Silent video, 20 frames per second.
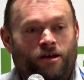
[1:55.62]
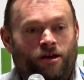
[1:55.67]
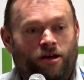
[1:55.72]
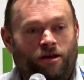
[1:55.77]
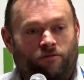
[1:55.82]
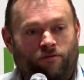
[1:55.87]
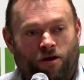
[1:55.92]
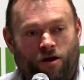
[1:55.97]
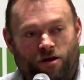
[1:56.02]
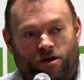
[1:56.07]

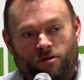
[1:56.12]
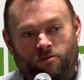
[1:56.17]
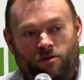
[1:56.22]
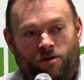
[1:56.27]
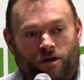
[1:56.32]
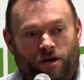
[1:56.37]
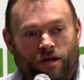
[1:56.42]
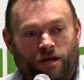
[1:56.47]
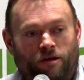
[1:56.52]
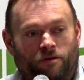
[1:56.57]
if our
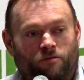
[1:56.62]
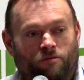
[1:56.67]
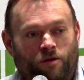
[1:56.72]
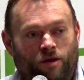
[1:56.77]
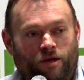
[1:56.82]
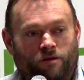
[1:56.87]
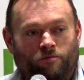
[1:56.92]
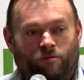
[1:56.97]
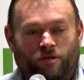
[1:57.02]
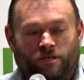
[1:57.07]
community
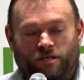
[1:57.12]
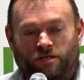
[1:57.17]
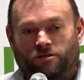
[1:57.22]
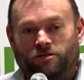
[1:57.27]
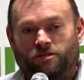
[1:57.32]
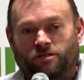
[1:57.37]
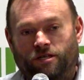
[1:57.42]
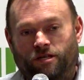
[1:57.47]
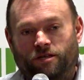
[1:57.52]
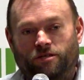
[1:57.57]
was
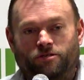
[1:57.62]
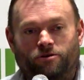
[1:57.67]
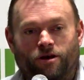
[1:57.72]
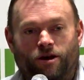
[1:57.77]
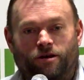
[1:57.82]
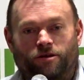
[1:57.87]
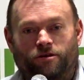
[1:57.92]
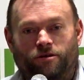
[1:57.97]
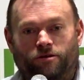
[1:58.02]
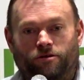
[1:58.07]
interested in
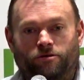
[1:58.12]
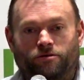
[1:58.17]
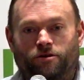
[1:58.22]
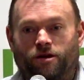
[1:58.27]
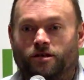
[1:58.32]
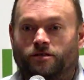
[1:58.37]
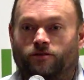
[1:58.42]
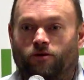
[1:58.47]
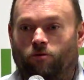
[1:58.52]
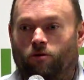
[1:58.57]
trying to
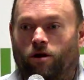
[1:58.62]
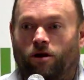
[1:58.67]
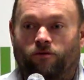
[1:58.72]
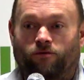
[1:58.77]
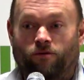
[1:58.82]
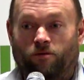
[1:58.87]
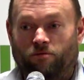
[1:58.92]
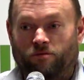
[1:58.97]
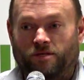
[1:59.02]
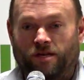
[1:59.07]
transfer water
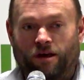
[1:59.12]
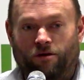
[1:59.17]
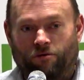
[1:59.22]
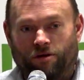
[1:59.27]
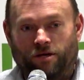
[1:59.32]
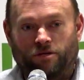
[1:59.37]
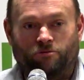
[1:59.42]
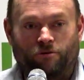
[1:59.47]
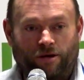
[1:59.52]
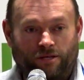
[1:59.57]
from, say,
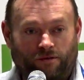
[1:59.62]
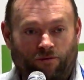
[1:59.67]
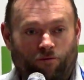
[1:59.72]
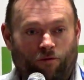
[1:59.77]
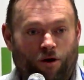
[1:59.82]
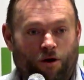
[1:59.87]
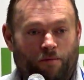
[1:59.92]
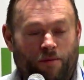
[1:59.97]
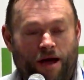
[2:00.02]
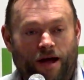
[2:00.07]
Ridge
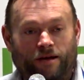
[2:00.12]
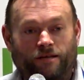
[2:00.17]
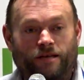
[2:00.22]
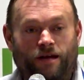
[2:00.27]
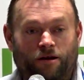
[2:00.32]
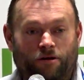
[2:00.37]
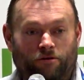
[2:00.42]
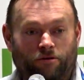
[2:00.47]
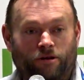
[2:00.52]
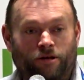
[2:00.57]
Reservoir back
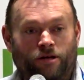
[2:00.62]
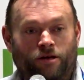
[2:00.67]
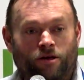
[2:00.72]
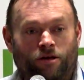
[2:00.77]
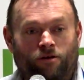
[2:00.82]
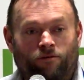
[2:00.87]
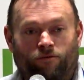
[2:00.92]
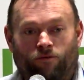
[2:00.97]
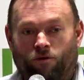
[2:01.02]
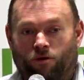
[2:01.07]
down
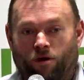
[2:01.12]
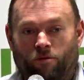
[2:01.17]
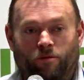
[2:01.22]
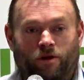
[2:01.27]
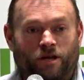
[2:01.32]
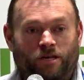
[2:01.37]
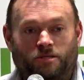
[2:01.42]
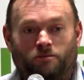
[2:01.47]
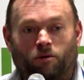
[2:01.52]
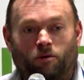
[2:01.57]
for a
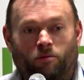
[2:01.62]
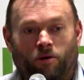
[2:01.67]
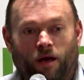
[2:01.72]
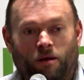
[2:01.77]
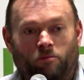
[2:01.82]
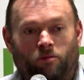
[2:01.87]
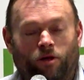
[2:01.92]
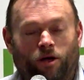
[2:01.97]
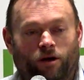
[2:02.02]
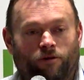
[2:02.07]
municipal
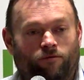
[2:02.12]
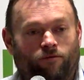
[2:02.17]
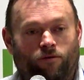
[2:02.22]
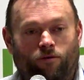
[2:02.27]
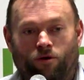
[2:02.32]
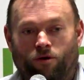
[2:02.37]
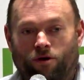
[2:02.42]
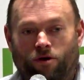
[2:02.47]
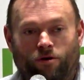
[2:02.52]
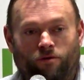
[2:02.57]
pipeline
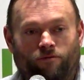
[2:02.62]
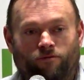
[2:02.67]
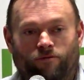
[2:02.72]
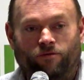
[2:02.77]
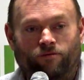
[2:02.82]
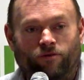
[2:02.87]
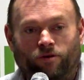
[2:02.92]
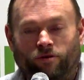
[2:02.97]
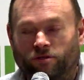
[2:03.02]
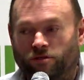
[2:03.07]
for
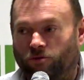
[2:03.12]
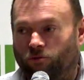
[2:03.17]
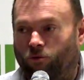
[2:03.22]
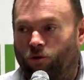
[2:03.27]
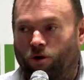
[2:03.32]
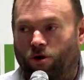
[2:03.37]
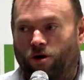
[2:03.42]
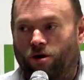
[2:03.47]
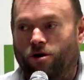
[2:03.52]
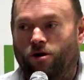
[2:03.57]
village of
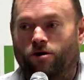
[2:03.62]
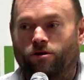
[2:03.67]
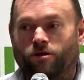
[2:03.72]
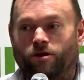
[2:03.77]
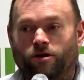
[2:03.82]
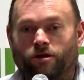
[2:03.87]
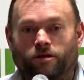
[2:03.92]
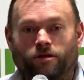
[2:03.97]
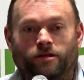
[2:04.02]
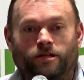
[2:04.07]
Warner,
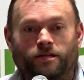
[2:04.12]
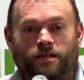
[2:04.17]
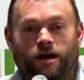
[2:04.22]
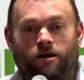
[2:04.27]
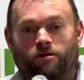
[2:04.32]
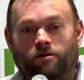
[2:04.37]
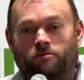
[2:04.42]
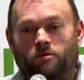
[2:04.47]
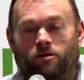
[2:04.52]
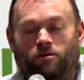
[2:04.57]
the
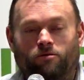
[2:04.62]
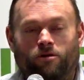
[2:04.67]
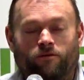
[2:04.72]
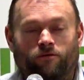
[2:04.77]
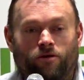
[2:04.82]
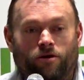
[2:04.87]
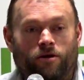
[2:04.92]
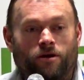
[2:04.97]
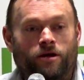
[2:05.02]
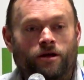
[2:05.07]
town of Milk
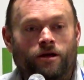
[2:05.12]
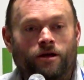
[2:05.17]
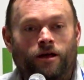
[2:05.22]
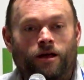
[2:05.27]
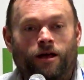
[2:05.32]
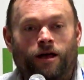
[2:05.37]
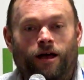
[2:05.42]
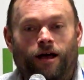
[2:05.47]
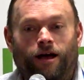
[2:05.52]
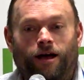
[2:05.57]
River,
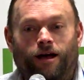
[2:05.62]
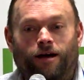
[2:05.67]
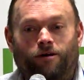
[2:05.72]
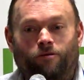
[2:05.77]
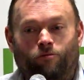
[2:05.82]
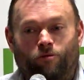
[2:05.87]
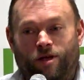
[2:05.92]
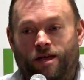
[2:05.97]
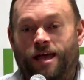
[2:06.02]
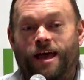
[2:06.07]

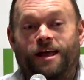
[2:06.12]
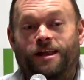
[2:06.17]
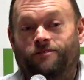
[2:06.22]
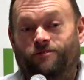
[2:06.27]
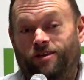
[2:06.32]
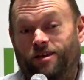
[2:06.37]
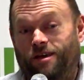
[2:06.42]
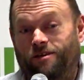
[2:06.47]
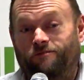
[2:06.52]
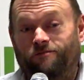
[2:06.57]
we can't
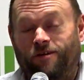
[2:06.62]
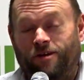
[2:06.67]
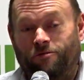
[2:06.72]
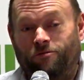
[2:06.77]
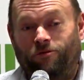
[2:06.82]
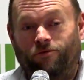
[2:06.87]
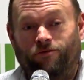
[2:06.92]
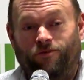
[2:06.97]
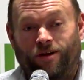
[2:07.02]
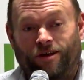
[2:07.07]
even get
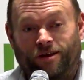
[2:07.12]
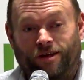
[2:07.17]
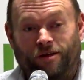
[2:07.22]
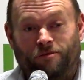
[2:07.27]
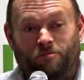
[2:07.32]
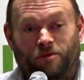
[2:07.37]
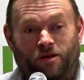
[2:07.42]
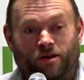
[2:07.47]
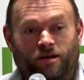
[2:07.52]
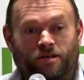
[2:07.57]
federal
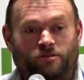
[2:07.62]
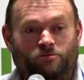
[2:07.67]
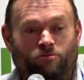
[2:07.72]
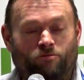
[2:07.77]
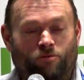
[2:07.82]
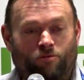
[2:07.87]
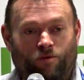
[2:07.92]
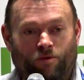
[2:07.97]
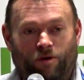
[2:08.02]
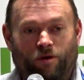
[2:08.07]
funding because
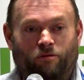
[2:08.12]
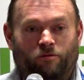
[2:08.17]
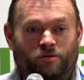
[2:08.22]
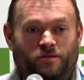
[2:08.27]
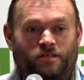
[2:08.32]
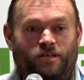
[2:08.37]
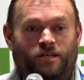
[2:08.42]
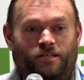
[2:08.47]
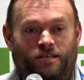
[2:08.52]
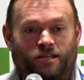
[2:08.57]

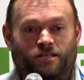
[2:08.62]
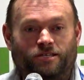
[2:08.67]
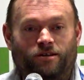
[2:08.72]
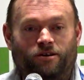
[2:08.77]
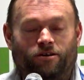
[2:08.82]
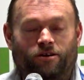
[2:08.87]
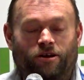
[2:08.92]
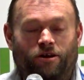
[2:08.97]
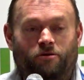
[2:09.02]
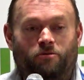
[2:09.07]
it's
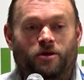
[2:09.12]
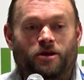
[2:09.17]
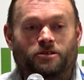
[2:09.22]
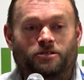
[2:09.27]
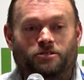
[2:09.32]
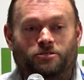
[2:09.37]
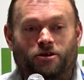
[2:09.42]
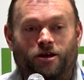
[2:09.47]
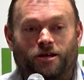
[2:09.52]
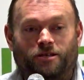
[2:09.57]
considered an
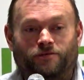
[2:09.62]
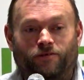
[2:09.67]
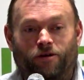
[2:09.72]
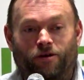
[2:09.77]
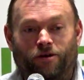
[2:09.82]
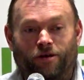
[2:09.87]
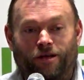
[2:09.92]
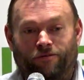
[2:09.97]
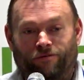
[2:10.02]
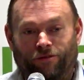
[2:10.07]
interbasin
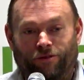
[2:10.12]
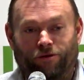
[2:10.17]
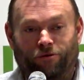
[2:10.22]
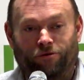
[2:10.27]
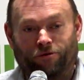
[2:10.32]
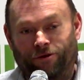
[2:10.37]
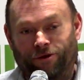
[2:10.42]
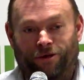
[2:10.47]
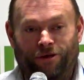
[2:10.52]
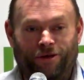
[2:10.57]
transfer, even
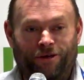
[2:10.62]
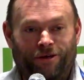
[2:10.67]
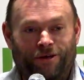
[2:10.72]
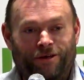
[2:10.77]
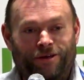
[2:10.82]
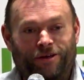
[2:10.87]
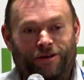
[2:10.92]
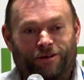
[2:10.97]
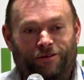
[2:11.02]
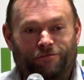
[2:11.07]
though
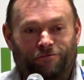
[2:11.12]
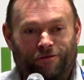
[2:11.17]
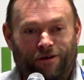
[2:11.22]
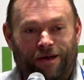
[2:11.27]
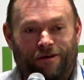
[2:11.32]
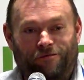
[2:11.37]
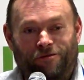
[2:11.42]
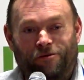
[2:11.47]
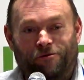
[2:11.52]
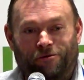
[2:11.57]
we
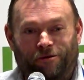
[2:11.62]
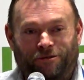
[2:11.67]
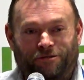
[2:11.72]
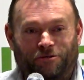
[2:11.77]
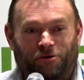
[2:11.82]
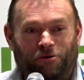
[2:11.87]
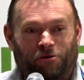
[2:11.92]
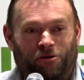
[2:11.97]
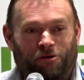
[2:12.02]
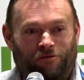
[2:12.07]
have no
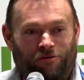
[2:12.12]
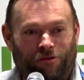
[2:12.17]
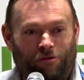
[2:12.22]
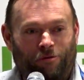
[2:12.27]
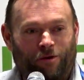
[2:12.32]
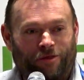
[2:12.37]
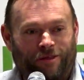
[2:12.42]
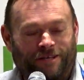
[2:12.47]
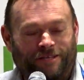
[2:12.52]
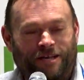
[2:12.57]
control over the
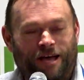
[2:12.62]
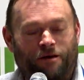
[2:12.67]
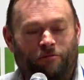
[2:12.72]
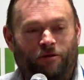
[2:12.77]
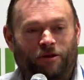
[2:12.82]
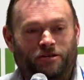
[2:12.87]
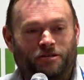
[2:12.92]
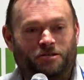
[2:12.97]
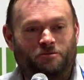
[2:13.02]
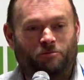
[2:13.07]
one that's
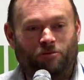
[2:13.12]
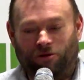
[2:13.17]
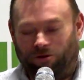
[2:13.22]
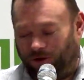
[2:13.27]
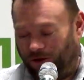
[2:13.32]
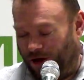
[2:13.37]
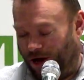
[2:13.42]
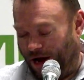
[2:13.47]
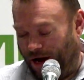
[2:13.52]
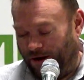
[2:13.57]
happening just
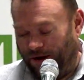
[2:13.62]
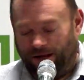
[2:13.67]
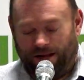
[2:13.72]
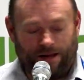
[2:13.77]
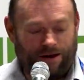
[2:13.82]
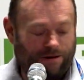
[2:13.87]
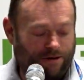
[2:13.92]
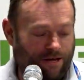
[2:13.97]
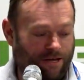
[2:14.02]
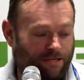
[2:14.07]
below the line, and
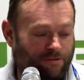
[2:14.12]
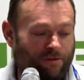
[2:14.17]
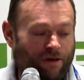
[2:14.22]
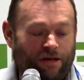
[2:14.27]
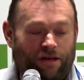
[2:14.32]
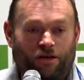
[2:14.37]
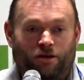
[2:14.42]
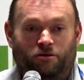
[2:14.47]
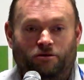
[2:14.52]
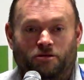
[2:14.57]
it does
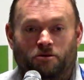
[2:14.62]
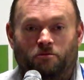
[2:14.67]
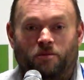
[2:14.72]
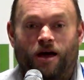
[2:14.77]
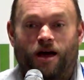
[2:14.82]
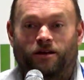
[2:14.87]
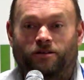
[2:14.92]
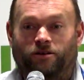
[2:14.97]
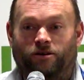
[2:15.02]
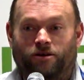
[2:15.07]
make a huge
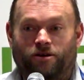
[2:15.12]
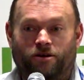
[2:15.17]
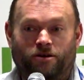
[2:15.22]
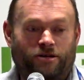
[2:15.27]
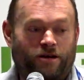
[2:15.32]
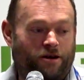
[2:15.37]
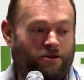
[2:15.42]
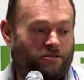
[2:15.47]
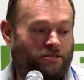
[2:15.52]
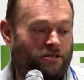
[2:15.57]
impact on our
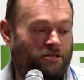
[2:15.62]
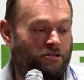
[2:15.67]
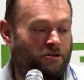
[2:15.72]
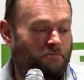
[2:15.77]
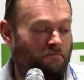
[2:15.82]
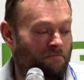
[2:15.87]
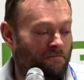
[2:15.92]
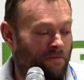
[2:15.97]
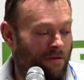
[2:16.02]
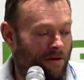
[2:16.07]
entire
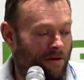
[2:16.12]
system.